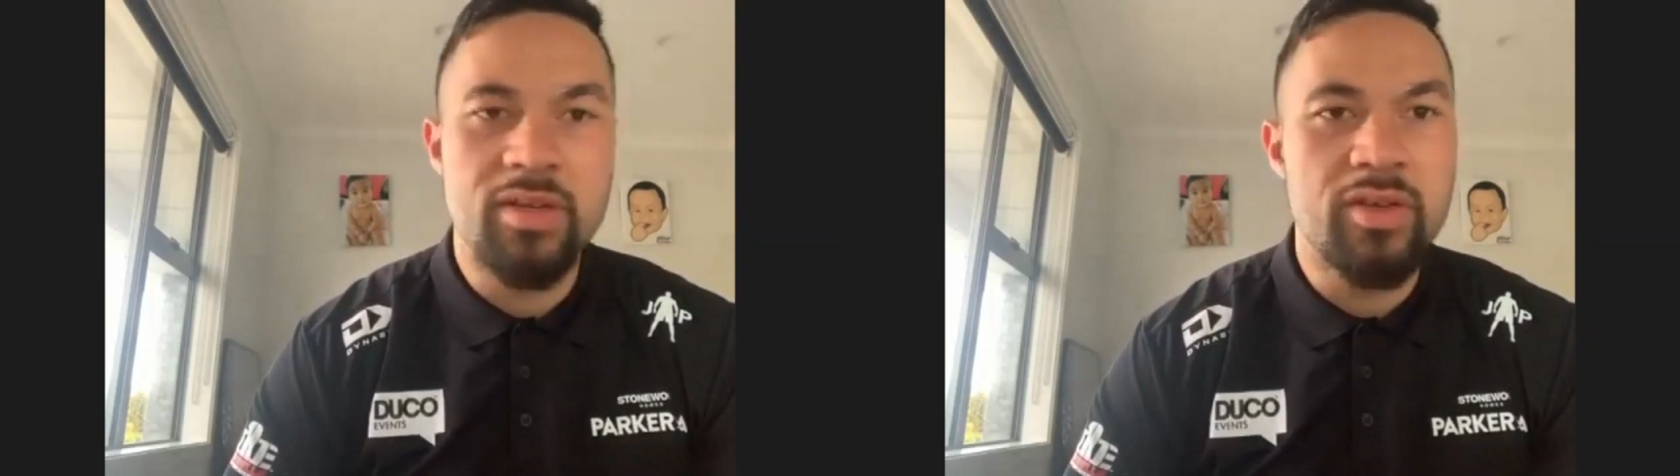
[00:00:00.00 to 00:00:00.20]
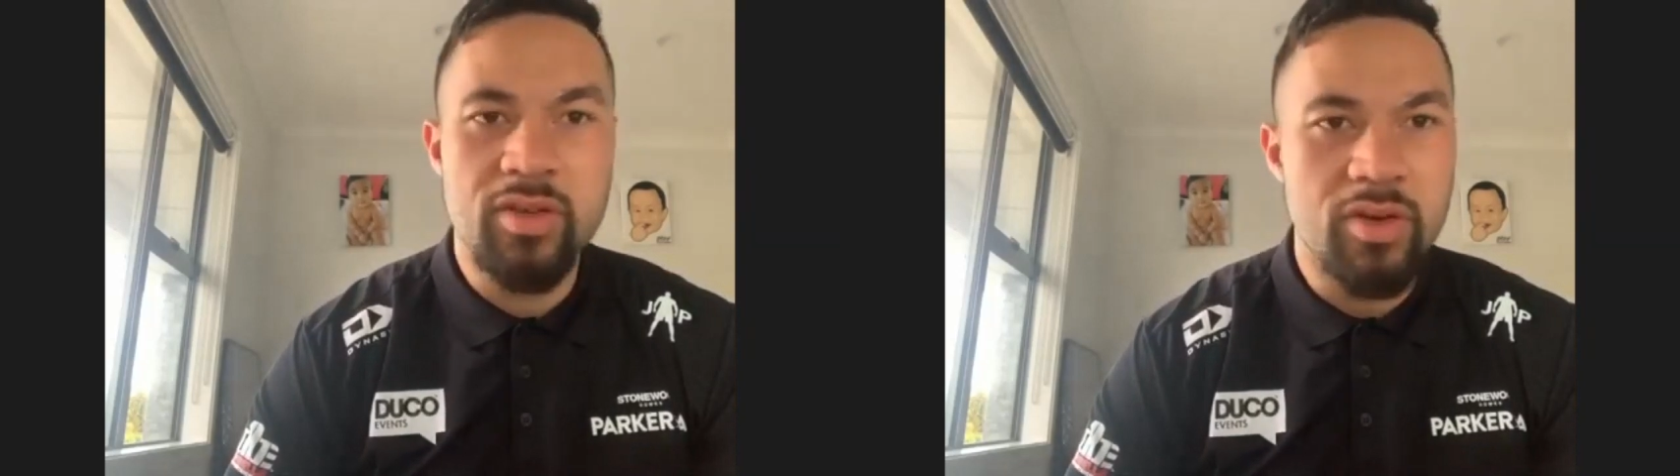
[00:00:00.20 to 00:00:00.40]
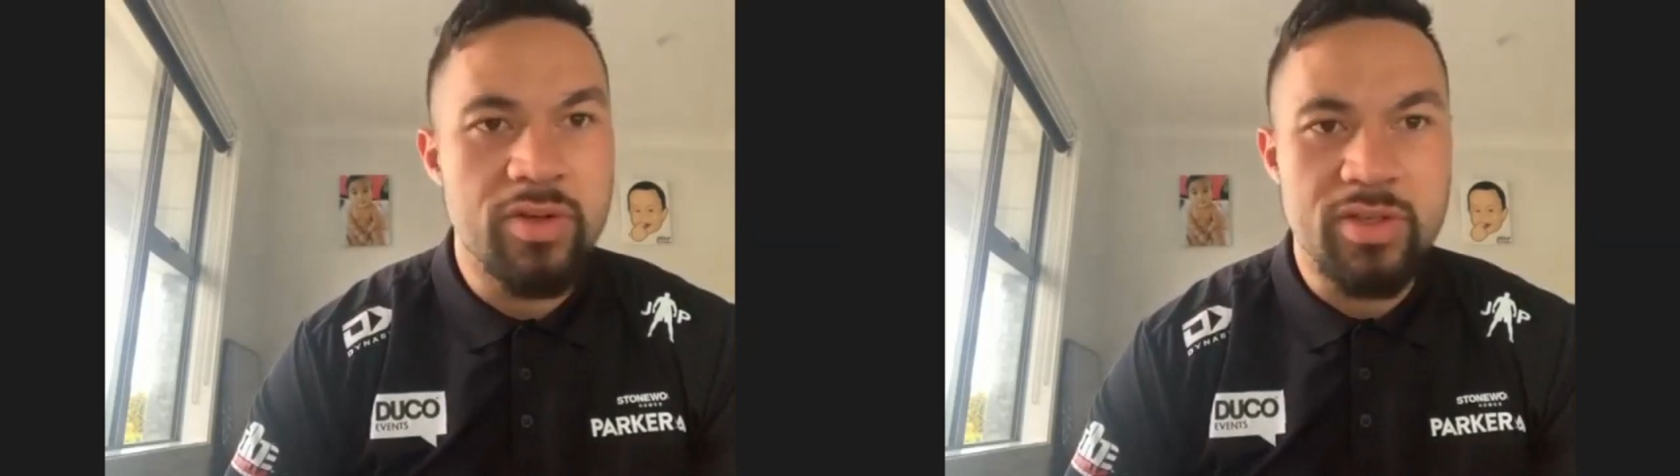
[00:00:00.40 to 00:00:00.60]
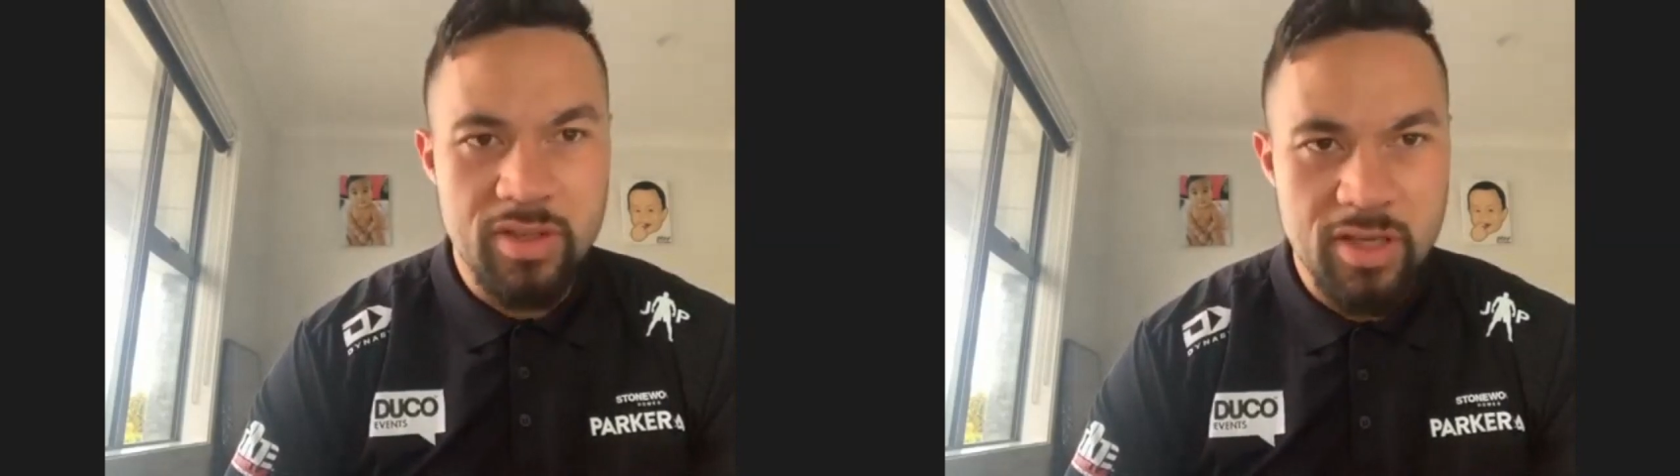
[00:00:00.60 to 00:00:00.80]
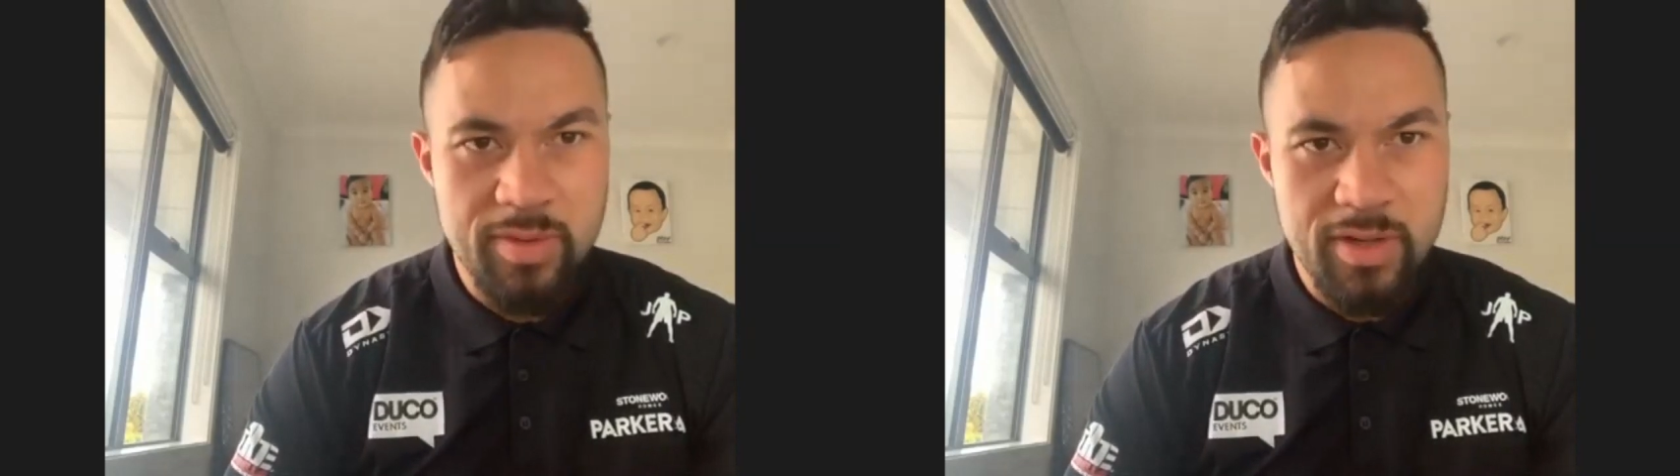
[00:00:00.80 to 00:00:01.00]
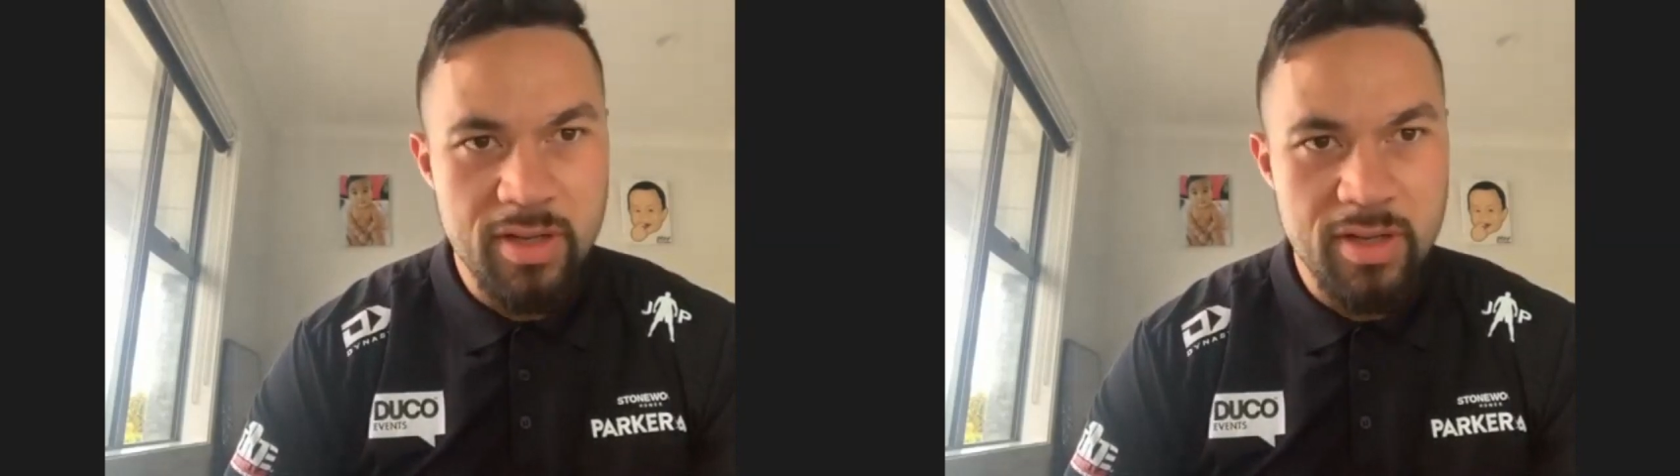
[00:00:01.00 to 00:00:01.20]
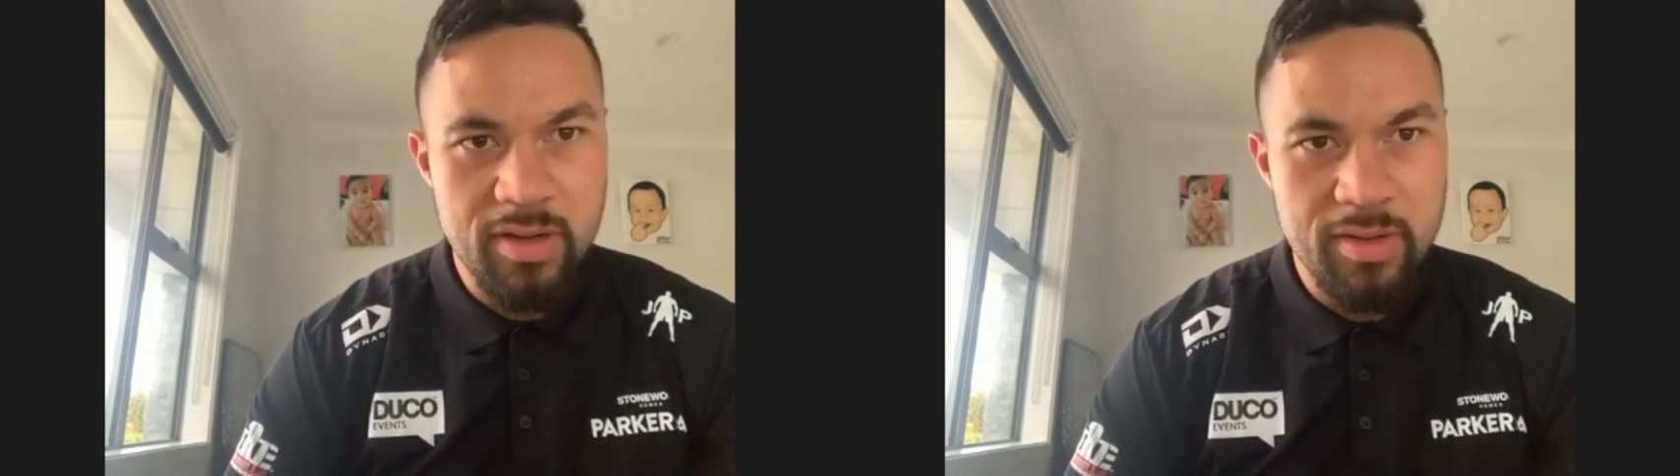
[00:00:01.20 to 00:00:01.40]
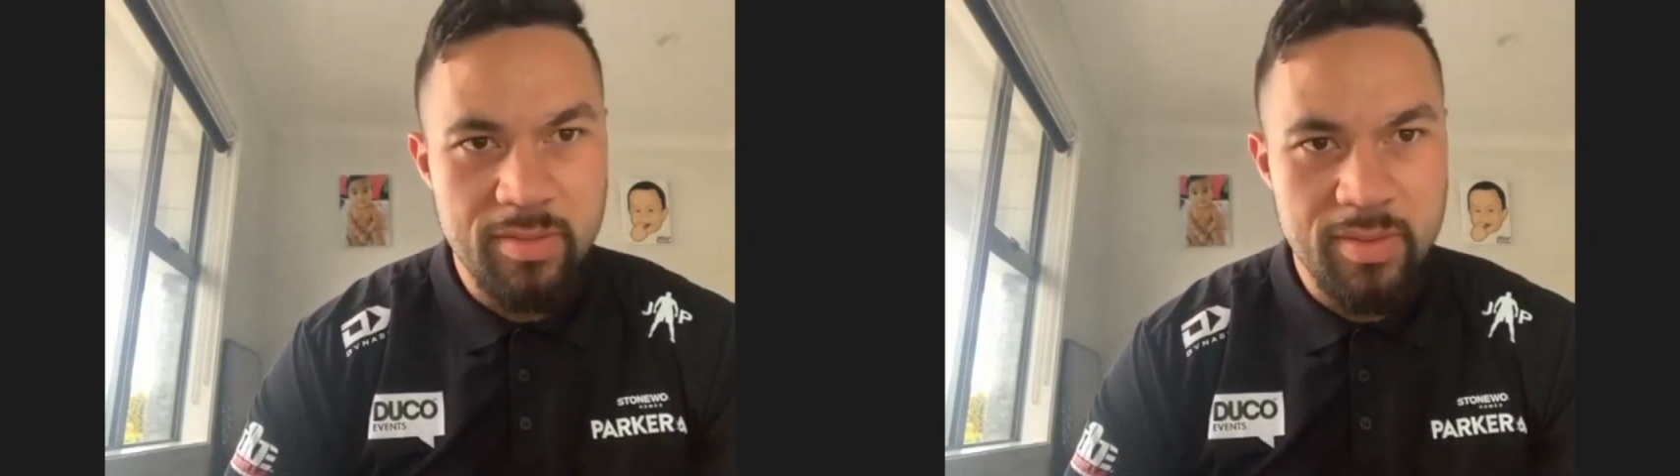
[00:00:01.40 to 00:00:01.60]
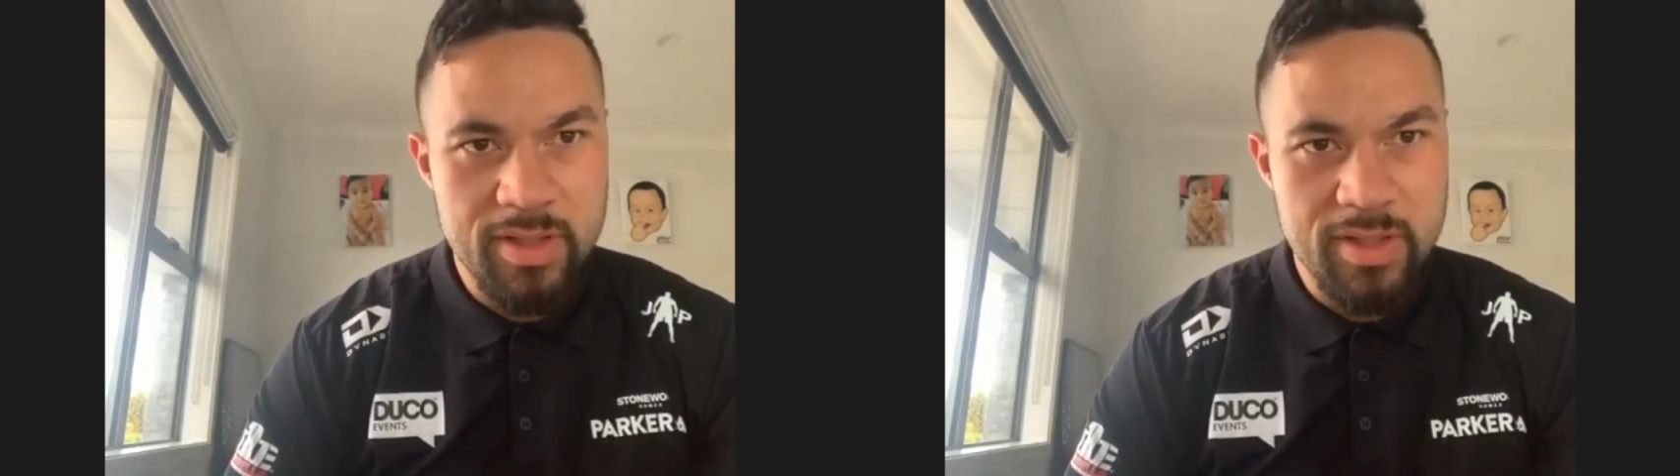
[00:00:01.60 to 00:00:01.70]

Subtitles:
you always got to keep an eye on them.